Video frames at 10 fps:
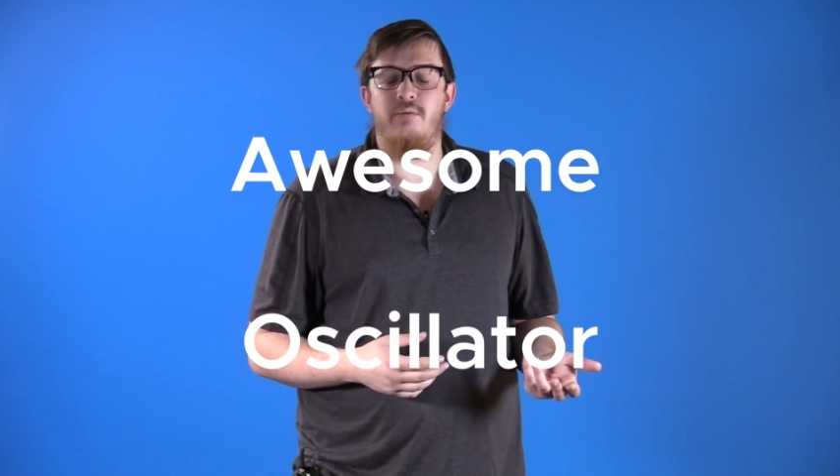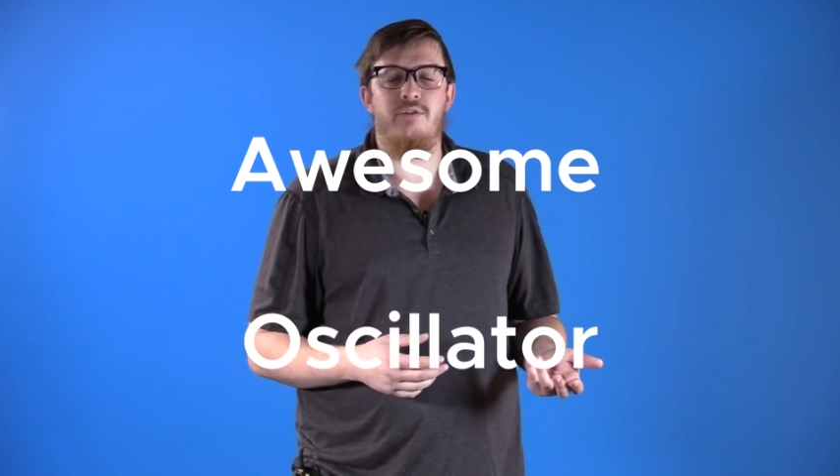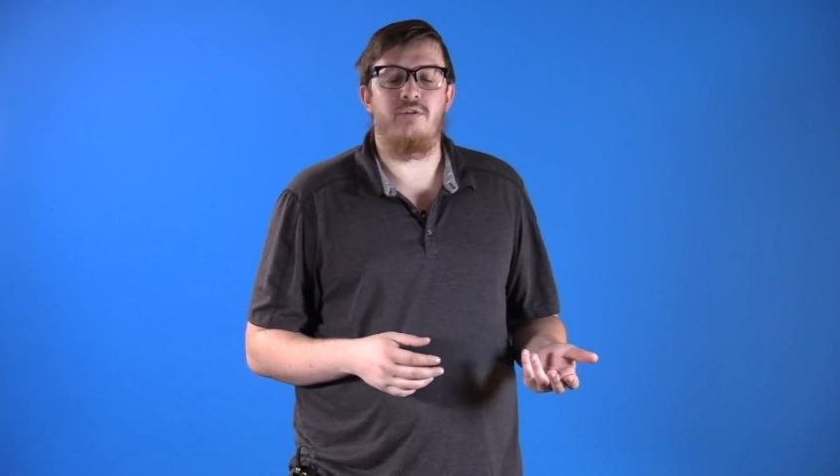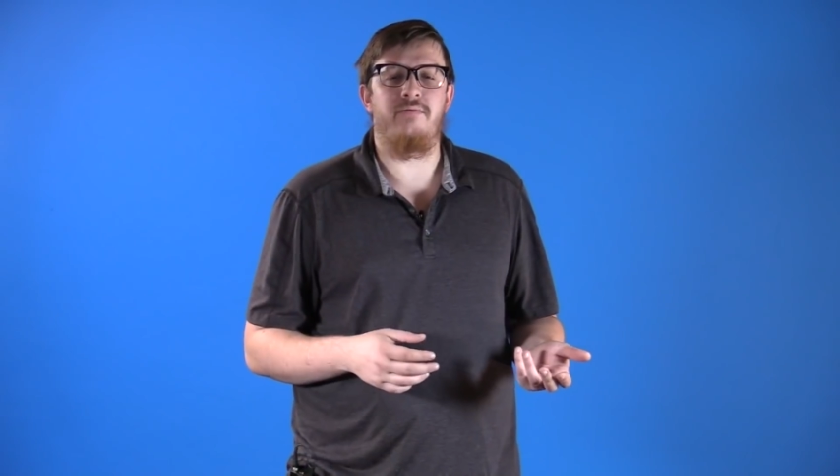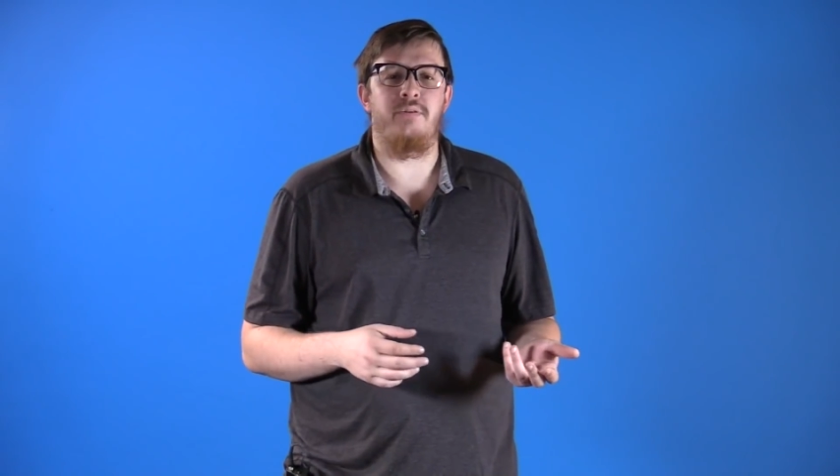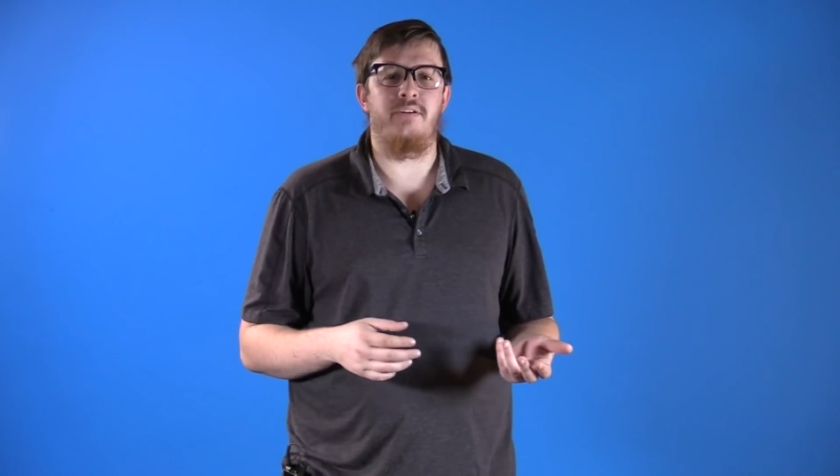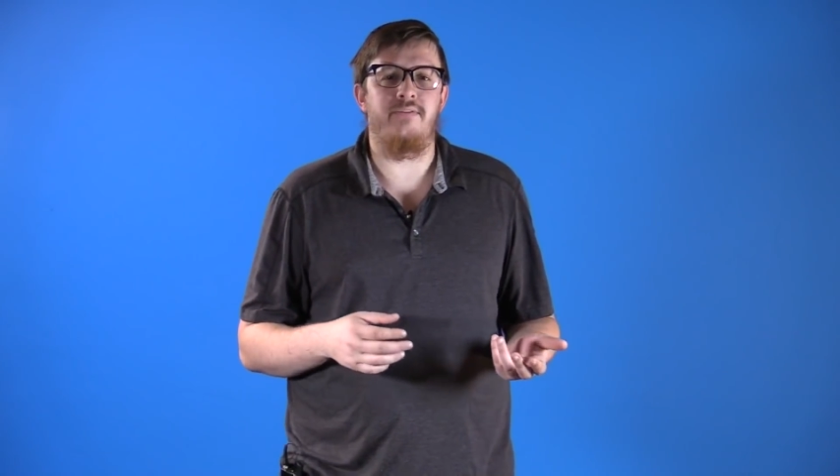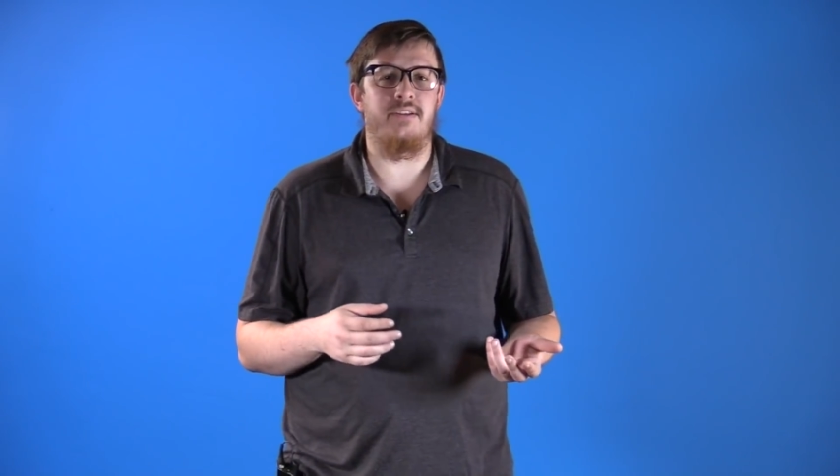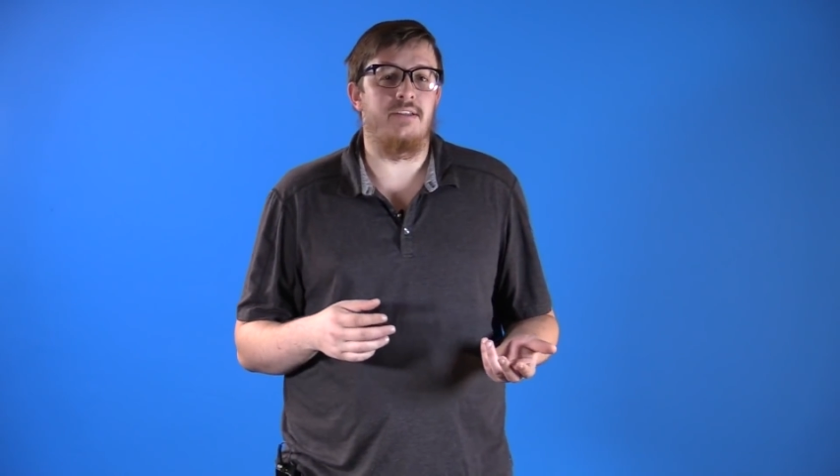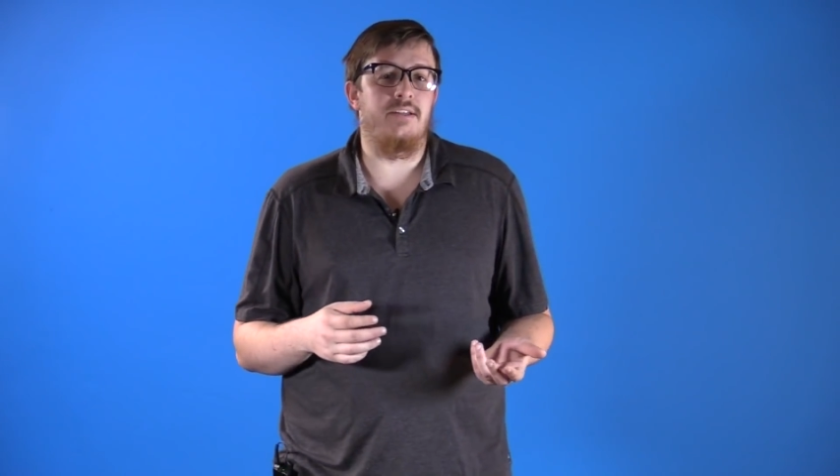which we've
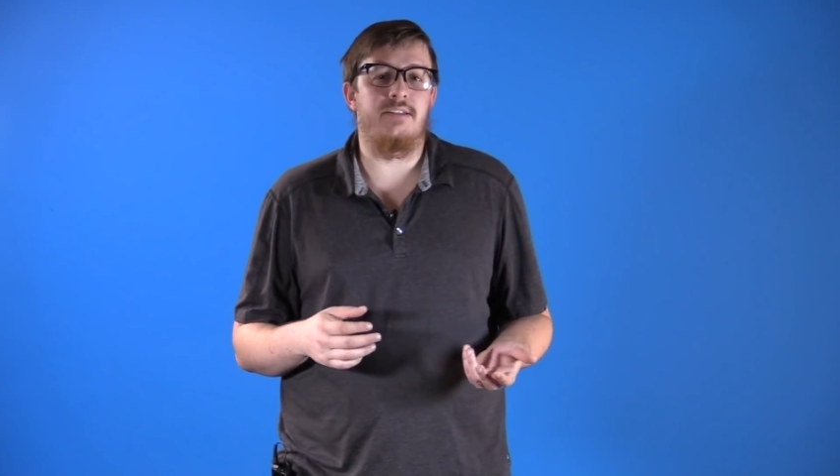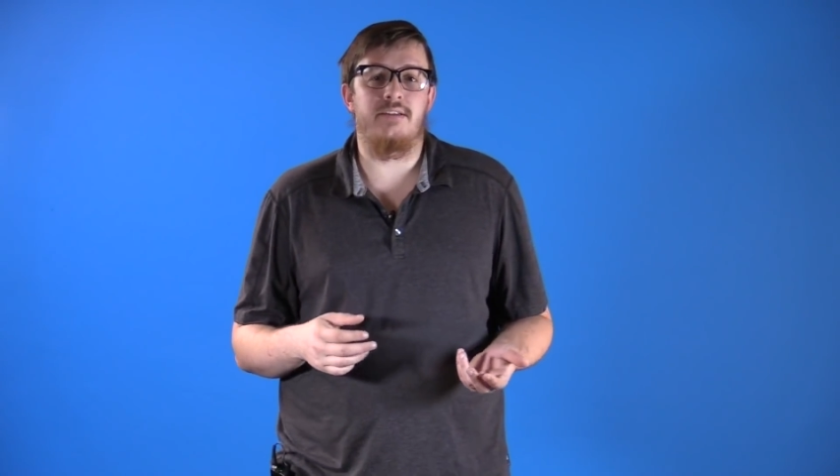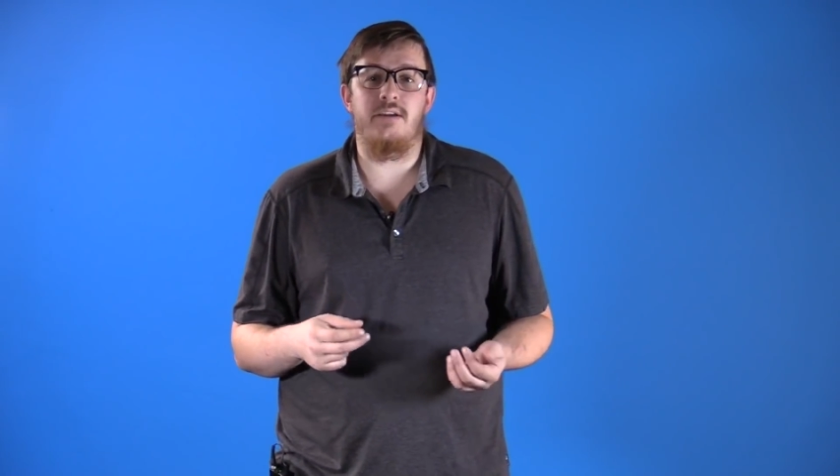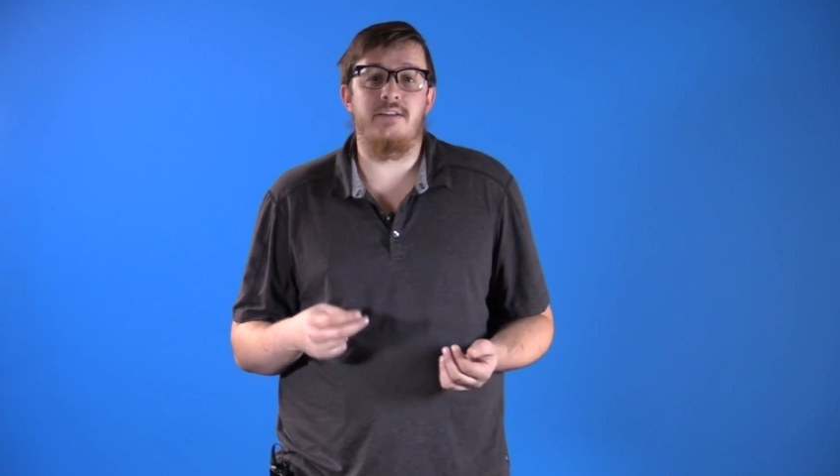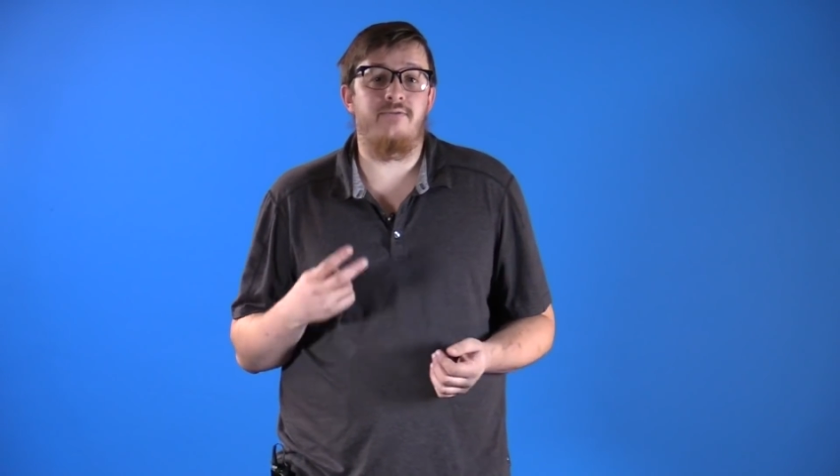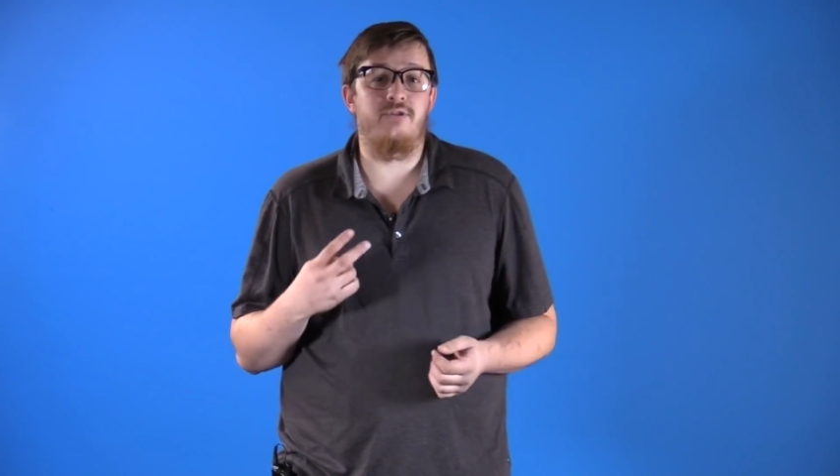previously discussed,